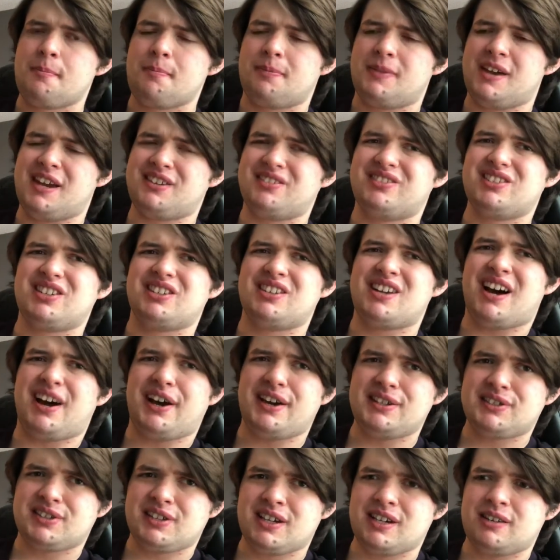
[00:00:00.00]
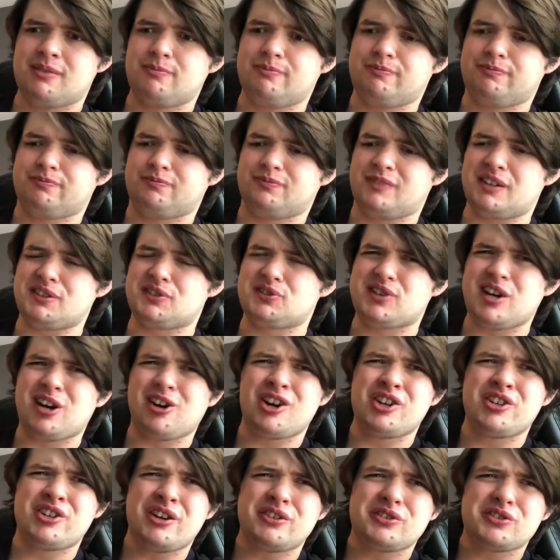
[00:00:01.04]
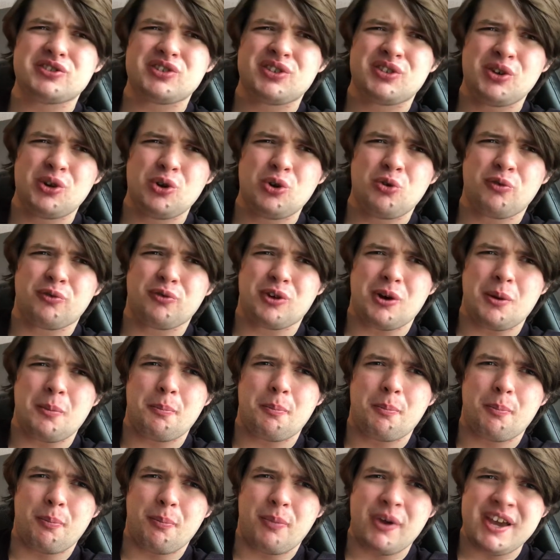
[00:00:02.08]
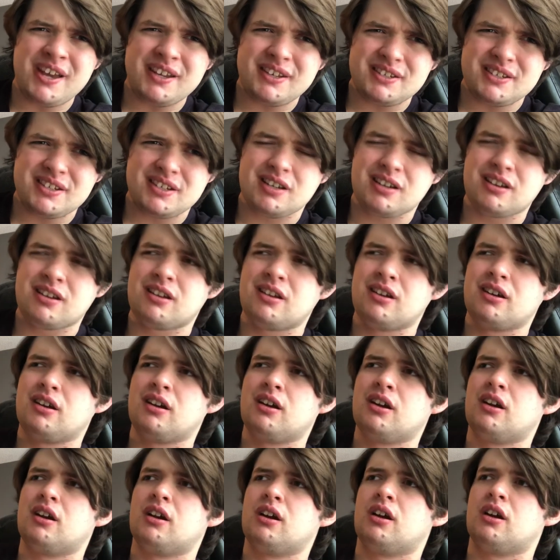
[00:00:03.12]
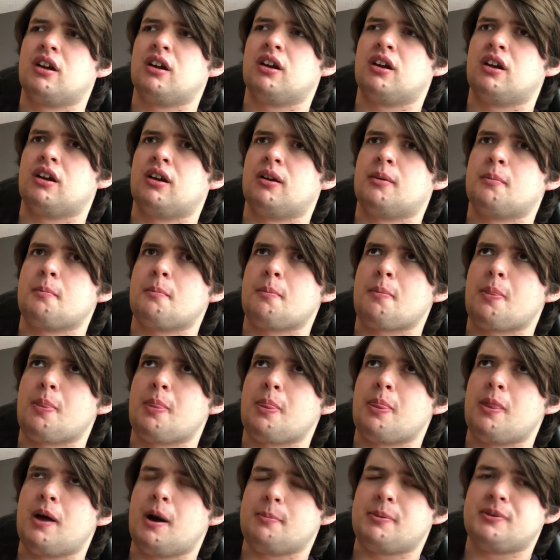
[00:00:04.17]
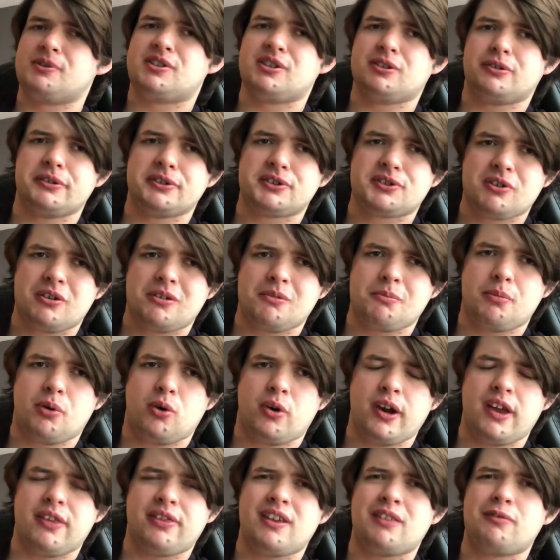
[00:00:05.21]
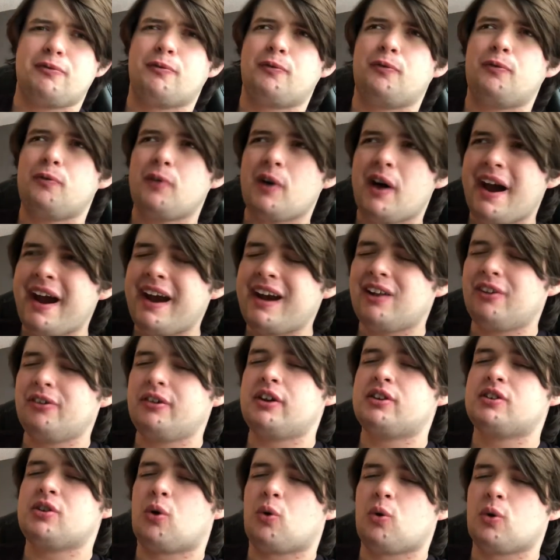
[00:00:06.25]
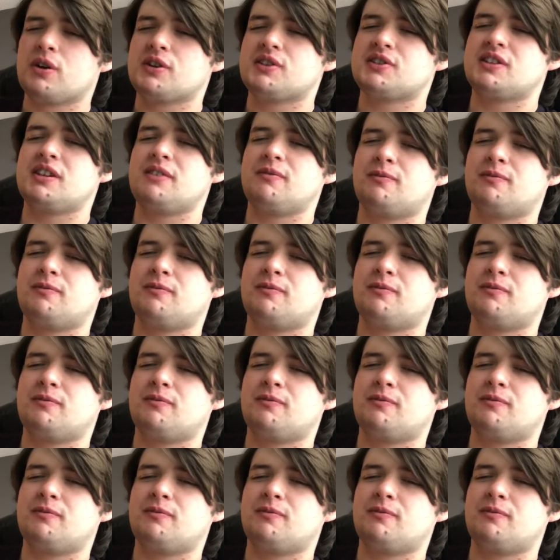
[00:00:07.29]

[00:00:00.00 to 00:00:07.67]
and denies it. And Sarah does too for a bit up until a certain point and then finally towards the